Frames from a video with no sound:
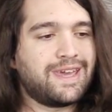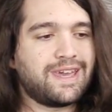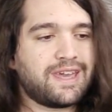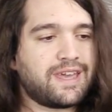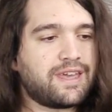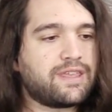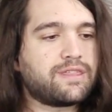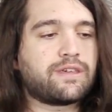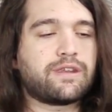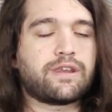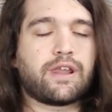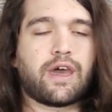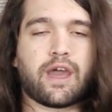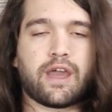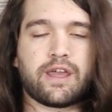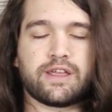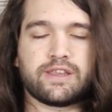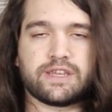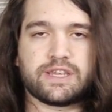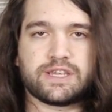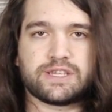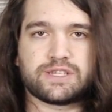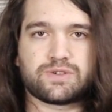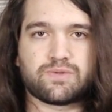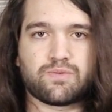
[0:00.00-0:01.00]
in the
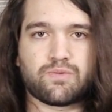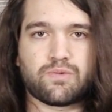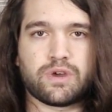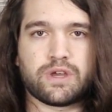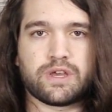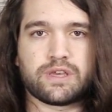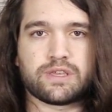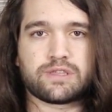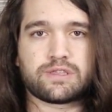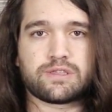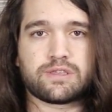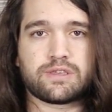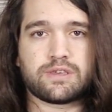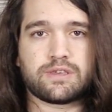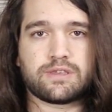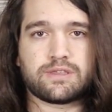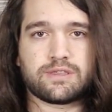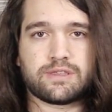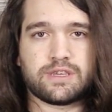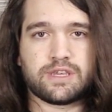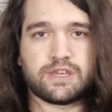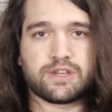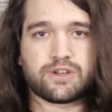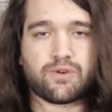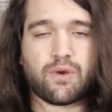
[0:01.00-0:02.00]
90s with
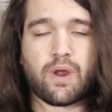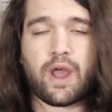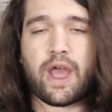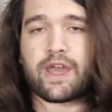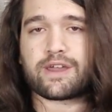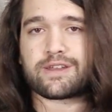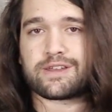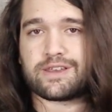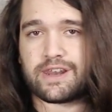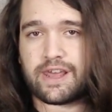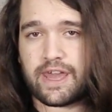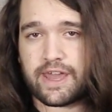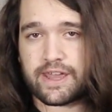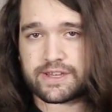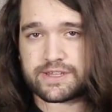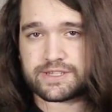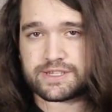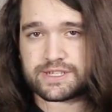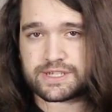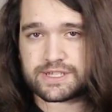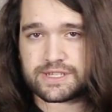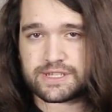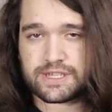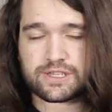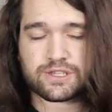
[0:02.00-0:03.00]
the Kraken
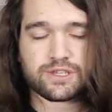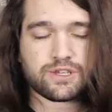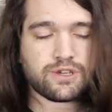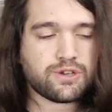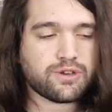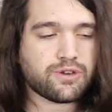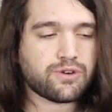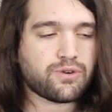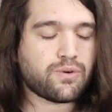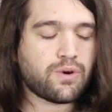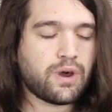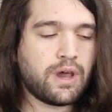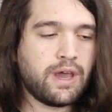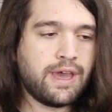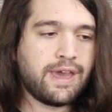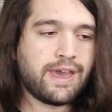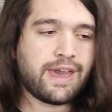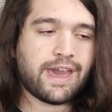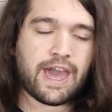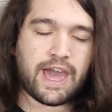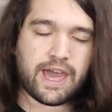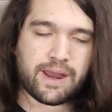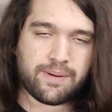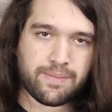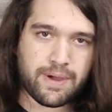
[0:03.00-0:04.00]
X62
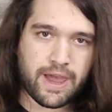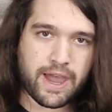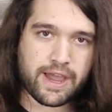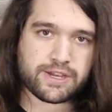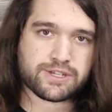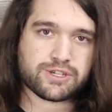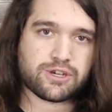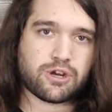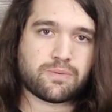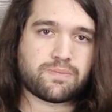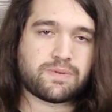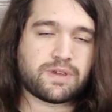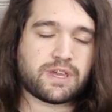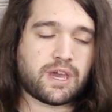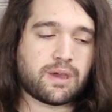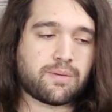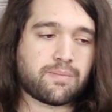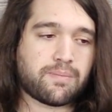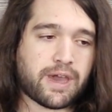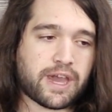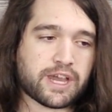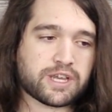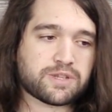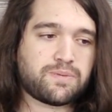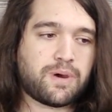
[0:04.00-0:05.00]
at max RPM,
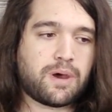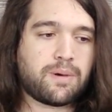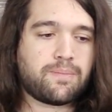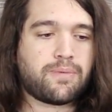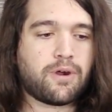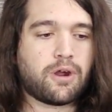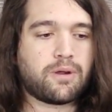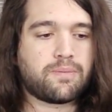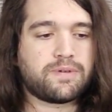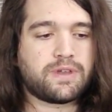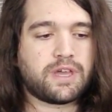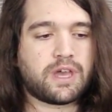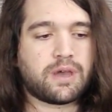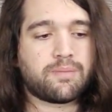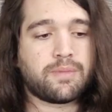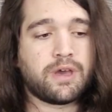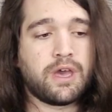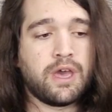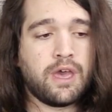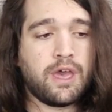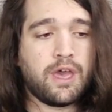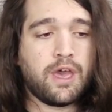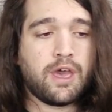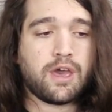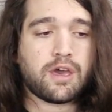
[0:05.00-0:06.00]
max pump RPM.
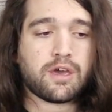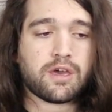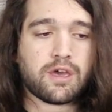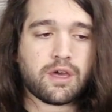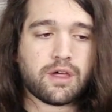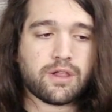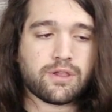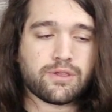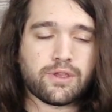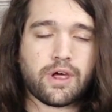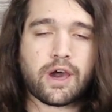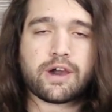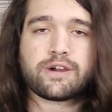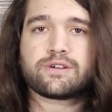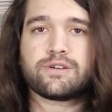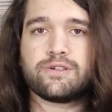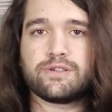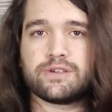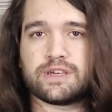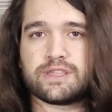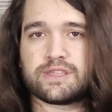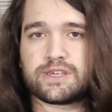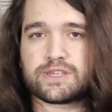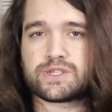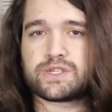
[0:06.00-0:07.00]

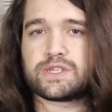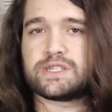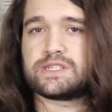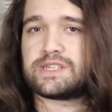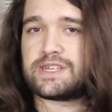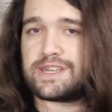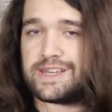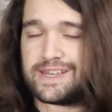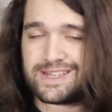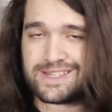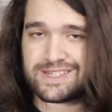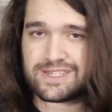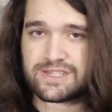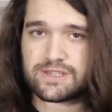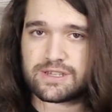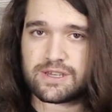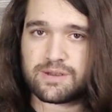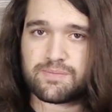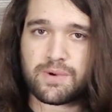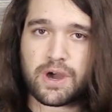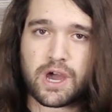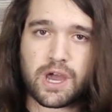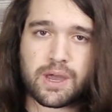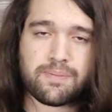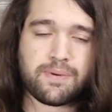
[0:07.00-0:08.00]
Luckily, this is easily
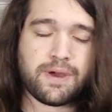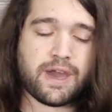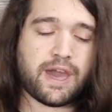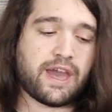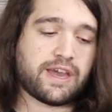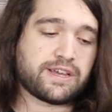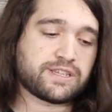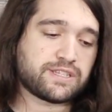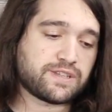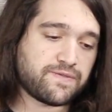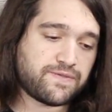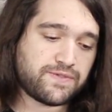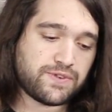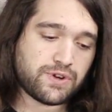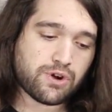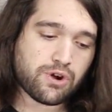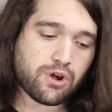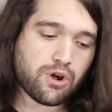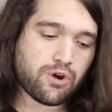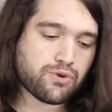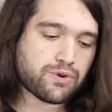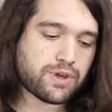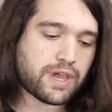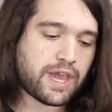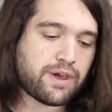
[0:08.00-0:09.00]
bypassed. If
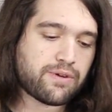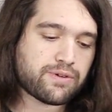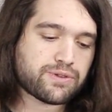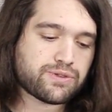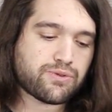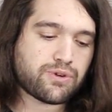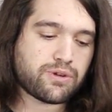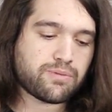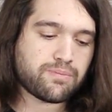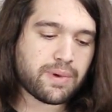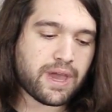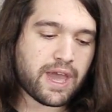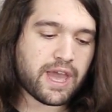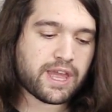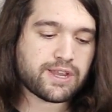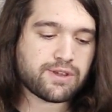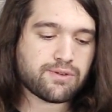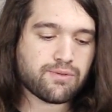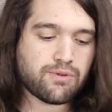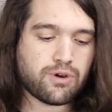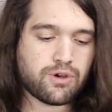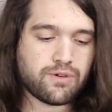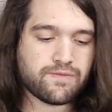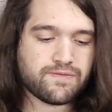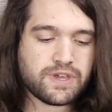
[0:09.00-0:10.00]
you're okay with doing
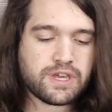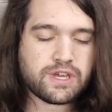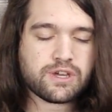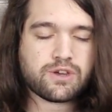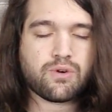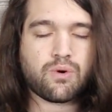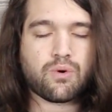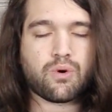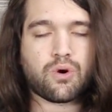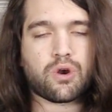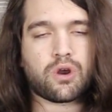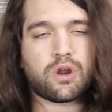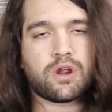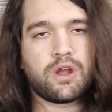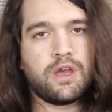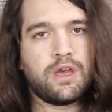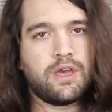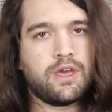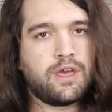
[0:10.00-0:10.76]
manual vCore,